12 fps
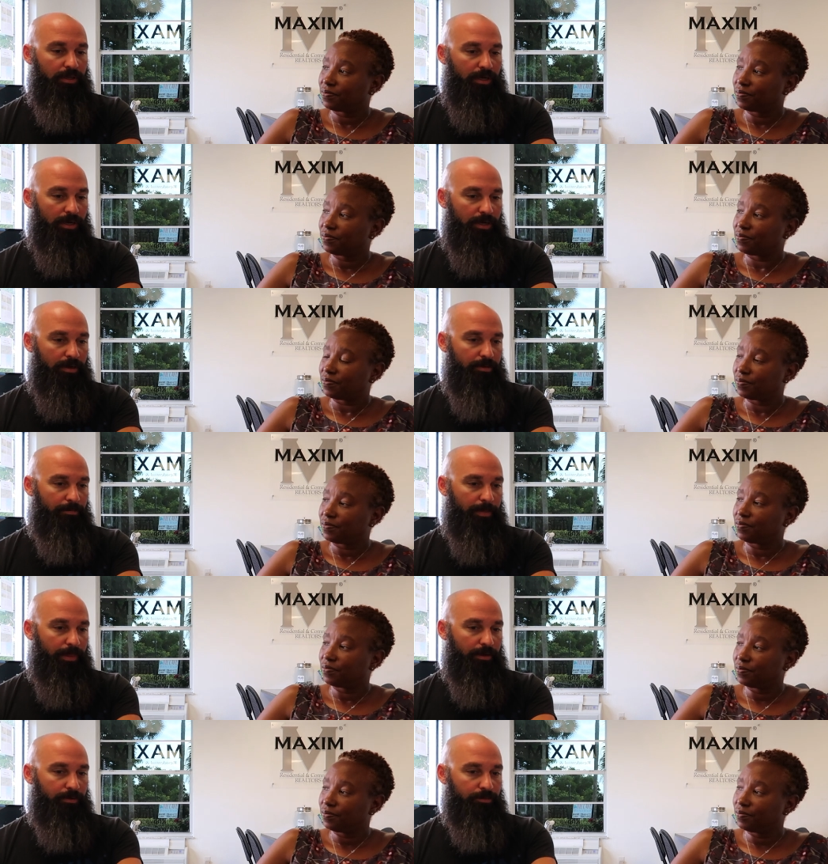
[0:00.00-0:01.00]

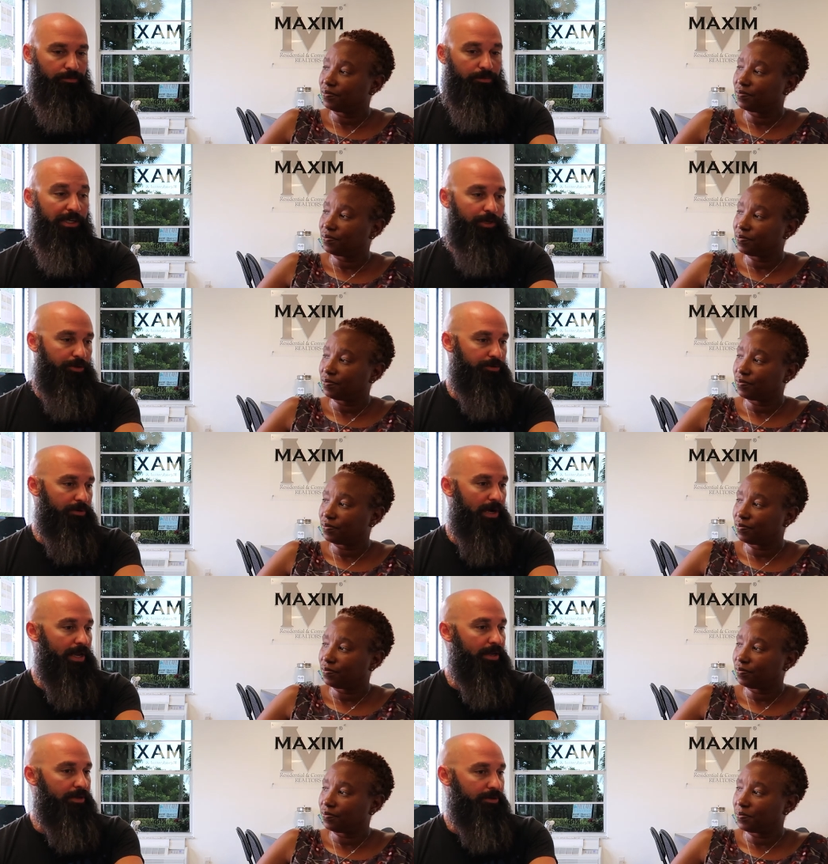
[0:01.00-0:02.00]
Speaker 1: um,
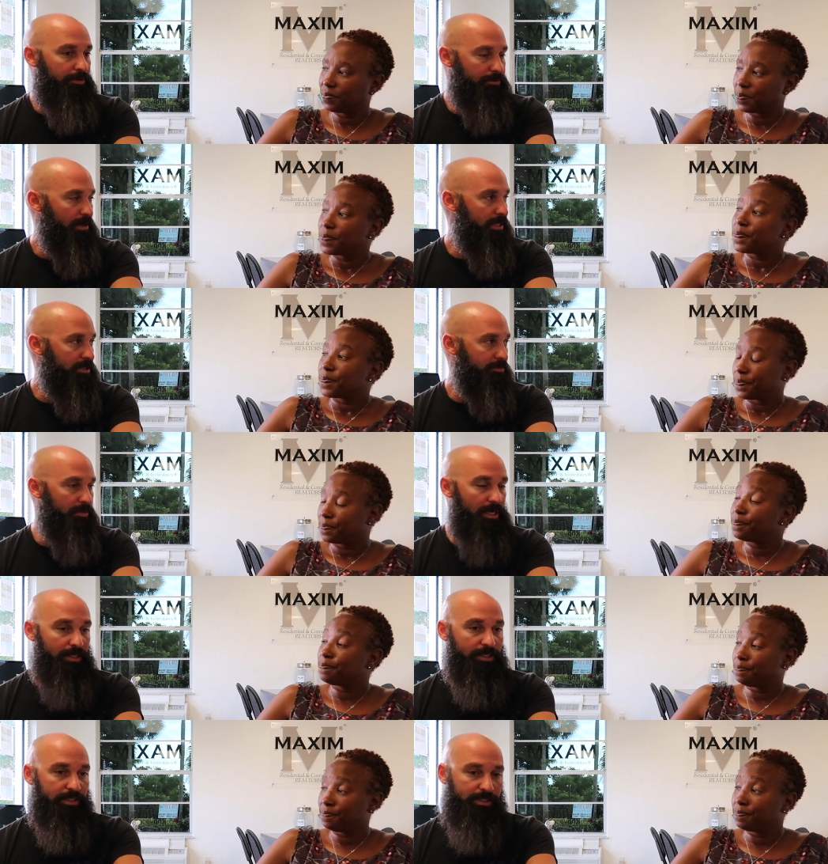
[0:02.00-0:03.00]
recreate your
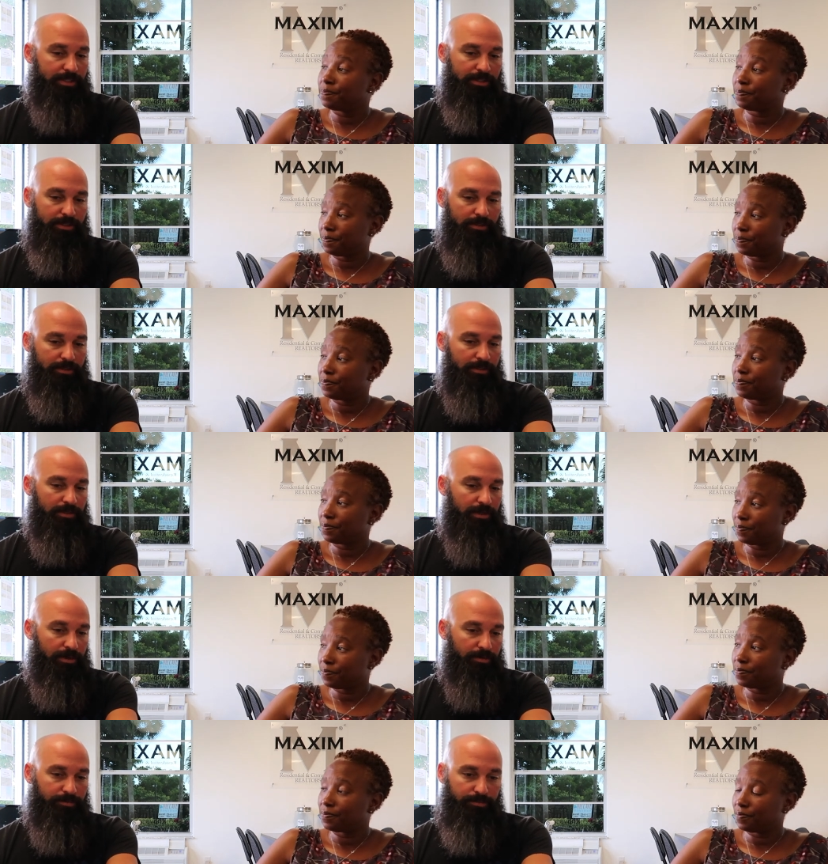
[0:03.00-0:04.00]
resume. Mm-hmm. This is, you
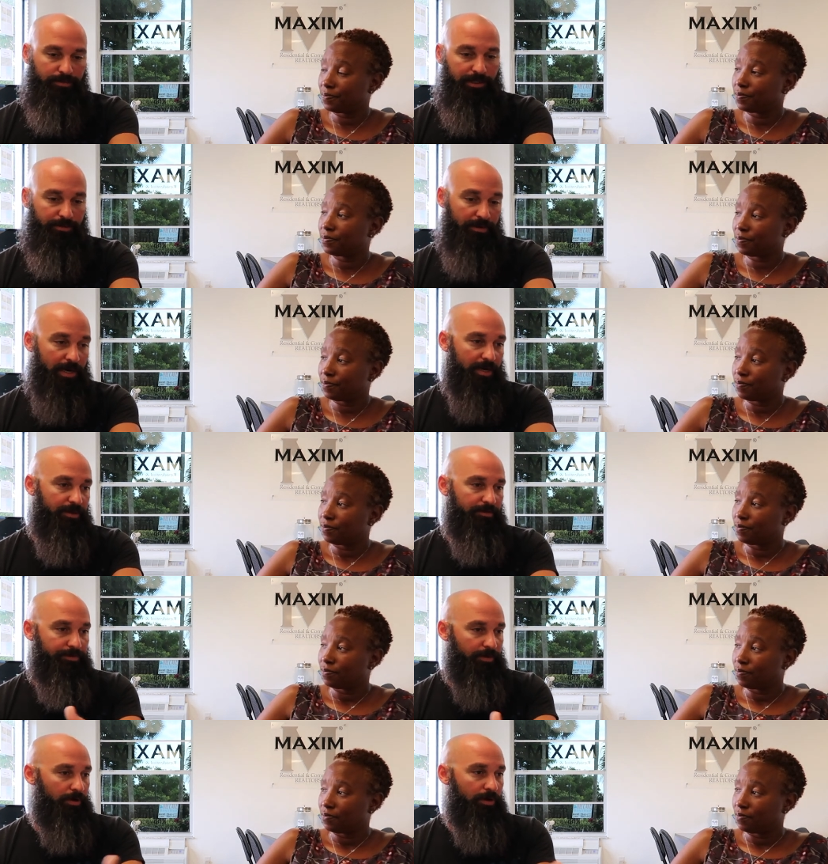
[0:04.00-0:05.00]
know, recreate
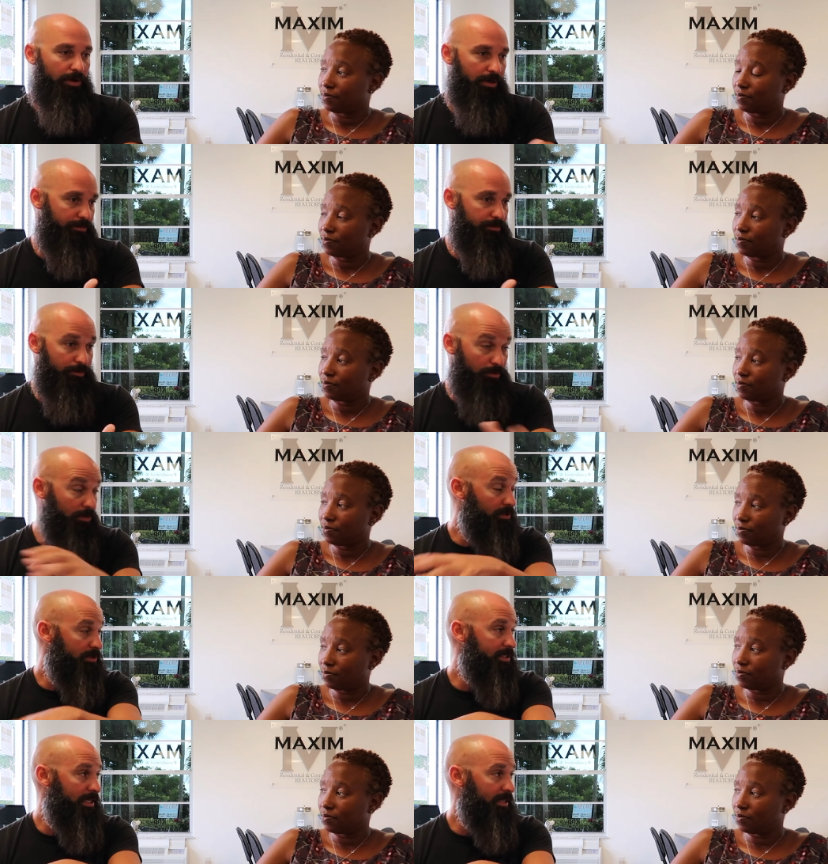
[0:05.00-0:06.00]
it for
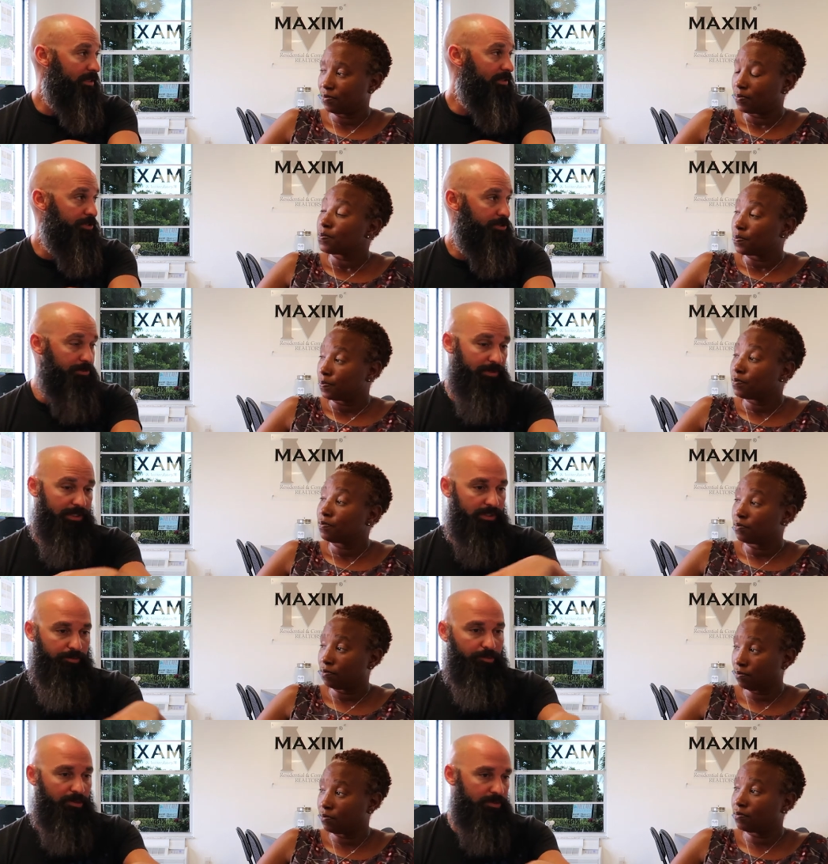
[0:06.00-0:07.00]
real estate industry
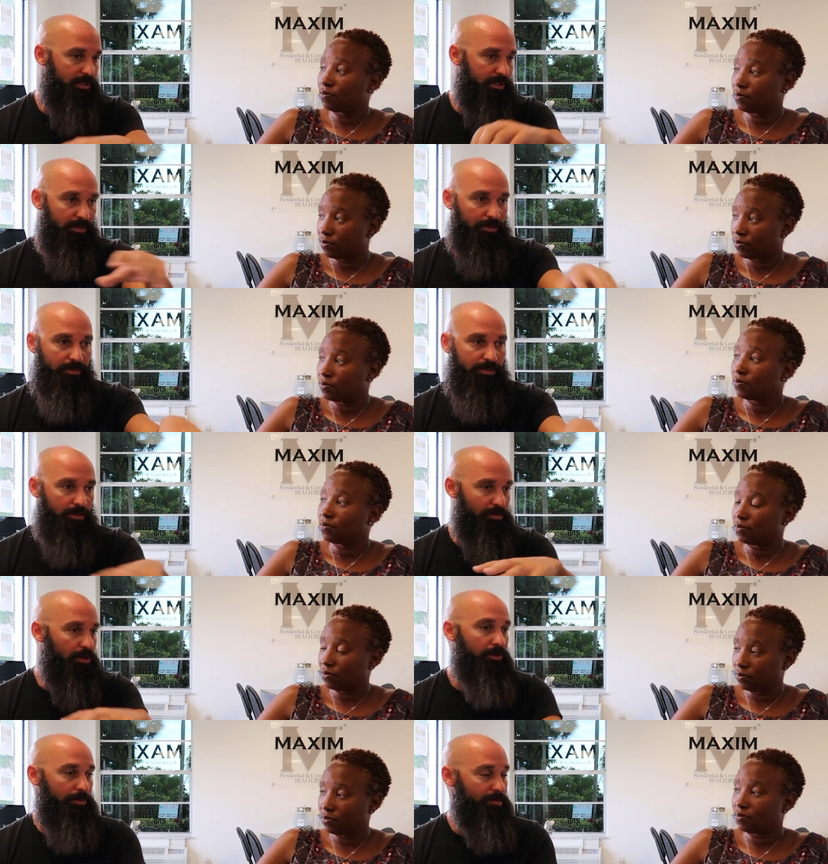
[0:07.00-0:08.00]
as opposed mm-hmm. to
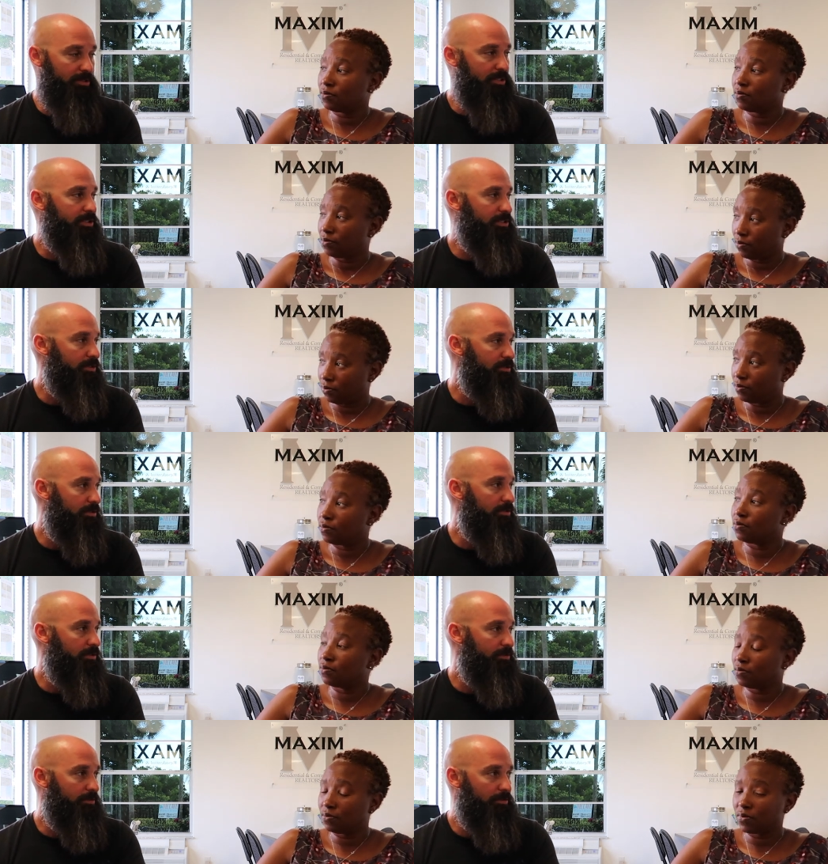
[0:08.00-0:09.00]
some other mm-hmm. position. So
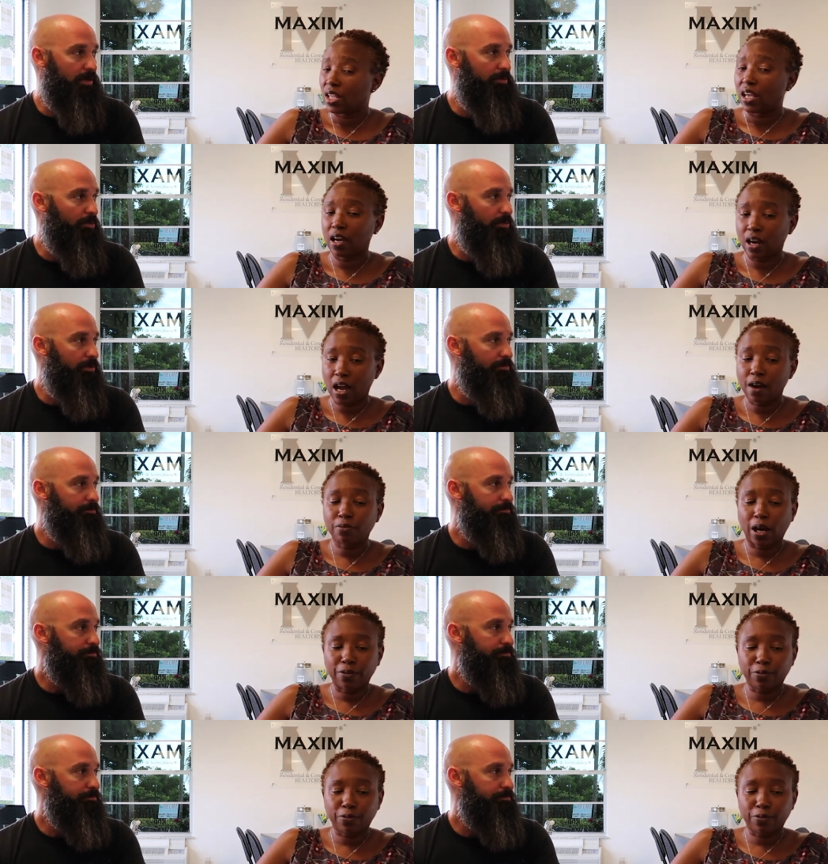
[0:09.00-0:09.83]
mm-hmm. great point. I, I